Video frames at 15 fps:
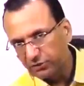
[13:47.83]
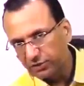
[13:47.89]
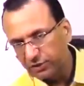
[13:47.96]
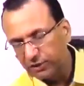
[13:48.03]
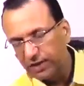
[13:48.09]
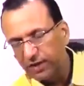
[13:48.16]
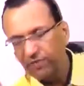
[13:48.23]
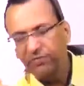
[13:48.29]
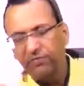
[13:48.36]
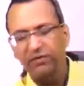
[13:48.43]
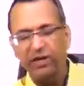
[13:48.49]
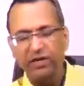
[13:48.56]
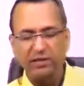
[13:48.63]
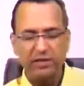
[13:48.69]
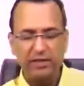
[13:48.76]
which give
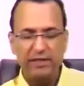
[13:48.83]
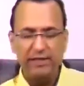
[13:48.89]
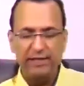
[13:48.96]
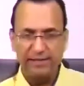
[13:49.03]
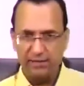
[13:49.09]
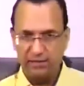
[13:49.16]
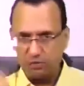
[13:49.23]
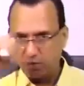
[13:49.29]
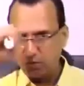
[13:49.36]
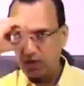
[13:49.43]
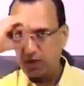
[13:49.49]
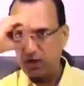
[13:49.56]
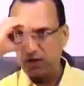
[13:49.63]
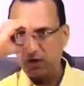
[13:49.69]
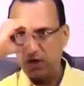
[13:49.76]
rigidity to
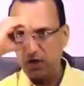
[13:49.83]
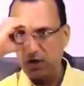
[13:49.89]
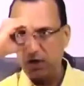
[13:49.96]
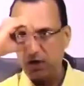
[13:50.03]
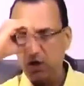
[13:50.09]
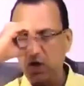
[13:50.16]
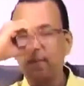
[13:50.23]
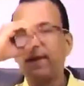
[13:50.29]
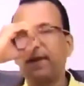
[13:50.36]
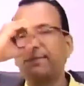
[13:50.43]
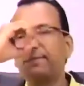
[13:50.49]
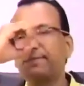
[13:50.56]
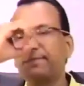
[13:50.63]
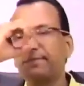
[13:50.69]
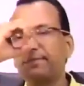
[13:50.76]
the
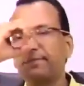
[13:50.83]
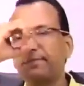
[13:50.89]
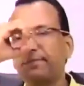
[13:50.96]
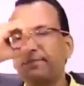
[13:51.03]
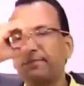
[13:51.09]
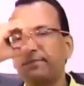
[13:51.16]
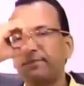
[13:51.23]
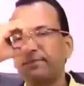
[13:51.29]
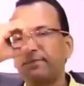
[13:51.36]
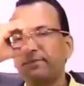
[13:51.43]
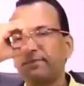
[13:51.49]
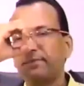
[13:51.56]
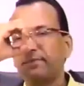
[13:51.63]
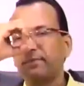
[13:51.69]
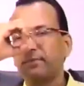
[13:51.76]
lumen
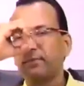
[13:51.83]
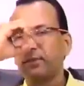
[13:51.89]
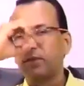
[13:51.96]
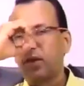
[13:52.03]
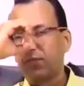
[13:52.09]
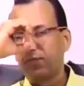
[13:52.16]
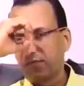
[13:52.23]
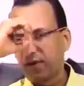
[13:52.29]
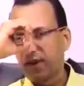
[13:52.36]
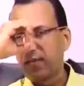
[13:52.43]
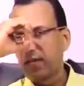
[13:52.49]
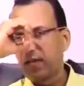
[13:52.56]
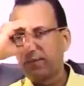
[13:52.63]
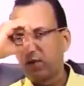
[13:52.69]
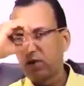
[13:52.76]
of
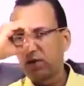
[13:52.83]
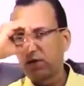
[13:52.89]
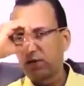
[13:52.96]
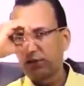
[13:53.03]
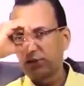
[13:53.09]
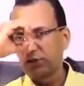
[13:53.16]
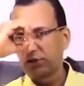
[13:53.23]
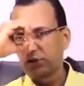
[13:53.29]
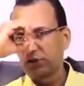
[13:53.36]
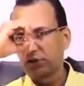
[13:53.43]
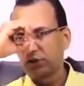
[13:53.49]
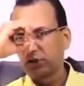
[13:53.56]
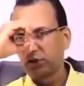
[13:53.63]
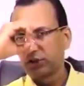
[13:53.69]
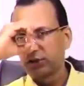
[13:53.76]
trachea
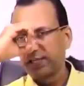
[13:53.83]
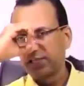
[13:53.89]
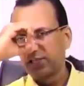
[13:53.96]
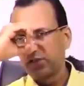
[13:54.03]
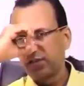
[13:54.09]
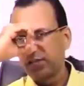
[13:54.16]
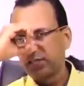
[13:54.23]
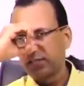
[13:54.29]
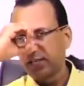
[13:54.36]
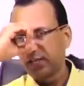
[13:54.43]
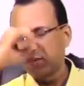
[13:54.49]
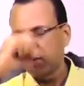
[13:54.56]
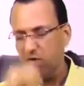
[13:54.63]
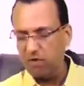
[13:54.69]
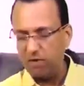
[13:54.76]
bronchus, is
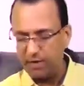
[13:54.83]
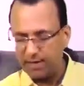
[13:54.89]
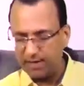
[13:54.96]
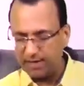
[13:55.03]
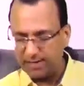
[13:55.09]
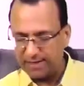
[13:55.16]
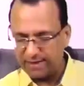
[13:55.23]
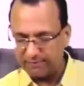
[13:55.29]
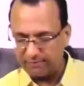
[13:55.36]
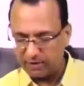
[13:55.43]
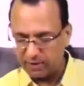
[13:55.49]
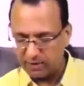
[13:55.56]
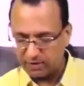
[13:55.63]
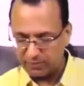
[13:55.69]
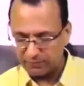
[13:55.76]
reaching only the
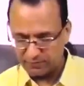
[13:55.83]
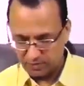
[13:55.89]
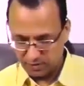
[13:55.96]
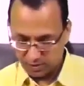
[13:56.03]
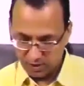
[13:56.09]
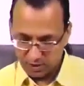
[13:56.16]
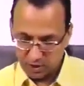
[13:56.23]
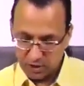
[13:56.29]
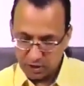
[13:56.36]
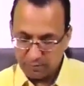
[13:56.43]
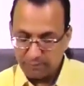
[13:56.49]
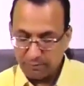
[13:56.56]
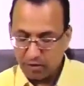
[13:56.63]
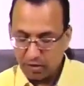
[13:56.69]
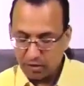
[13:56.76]
level of
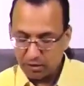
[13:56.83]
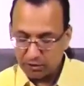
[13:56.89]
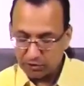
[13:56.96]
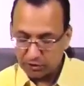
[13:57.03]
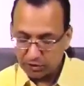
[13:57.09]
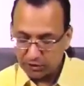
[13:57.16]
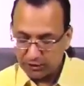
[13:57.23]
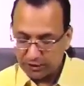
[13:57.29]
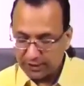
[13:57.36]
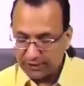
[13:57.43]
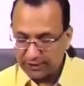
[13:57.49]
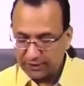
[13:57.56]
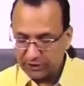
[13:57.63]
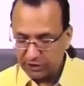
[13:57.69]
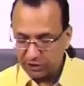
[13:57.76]
bronchus. It
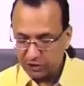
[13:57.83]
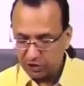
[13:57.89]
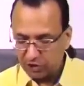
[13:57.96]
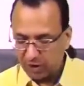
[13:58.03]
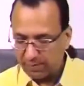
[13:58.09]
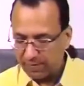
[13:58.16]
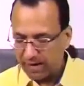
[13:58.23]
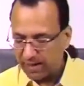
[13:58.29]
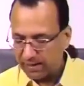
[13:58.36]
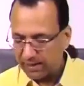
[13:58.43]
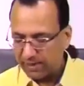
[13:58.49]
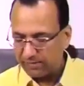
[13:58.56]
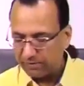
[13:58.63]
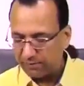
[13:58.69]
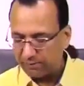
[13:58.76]
is stopping at the
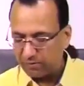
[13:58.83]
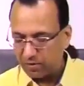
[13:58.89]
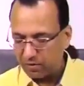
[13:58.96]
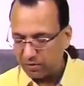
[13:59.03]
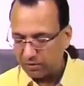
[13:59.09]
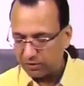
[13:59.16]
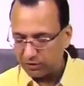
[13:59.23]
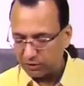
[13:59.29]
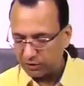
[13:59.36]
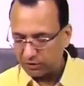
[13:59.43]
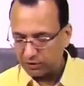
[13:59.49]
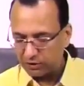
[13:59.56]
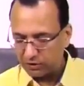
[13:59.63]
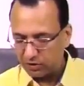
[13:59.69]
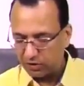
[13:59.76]
level of
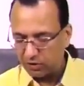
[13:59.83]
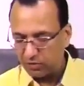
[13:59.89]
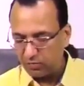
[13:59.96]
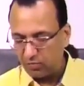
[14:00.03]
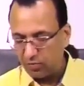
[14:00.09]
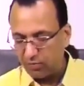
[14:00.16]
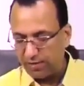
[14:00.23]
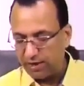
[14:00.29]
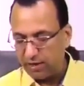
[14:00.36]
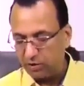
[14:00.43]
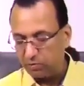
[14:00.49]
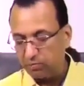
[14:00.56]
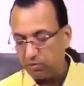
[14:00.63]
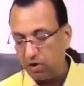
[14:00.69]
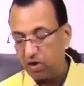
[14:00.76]
bronchus, not moving
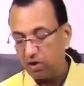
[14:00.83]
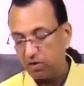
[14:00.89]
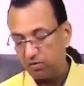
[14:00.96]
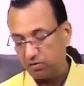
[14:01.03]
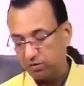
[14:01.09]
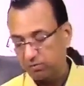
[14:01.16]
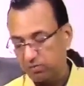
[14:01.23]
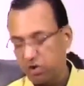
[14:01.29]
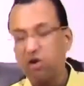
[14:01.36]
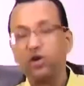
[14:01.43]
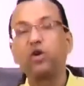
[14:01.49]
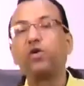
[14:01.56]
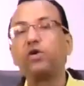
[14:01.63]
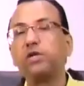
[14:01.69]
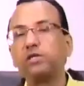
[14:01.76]
into bronchioles.
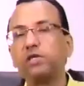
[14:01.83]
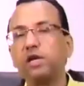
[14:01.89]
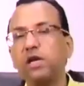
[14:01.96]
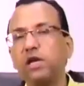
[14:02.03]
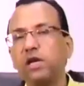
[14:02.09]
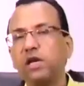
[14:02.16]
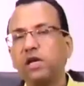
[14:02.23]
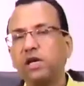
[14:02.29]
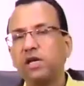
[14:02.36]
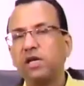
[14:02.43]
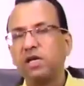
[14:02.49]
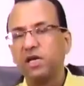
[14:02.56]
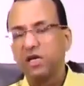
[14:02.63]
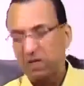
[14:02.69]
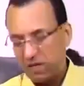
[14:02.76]
Bronchioles,
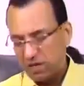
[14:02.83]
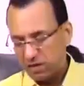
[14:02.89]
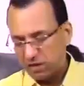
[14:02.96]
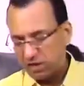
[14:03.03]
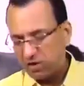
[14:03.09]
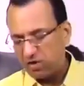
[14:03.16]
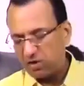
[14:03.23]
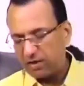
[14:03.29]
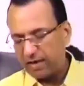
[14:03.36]
they don't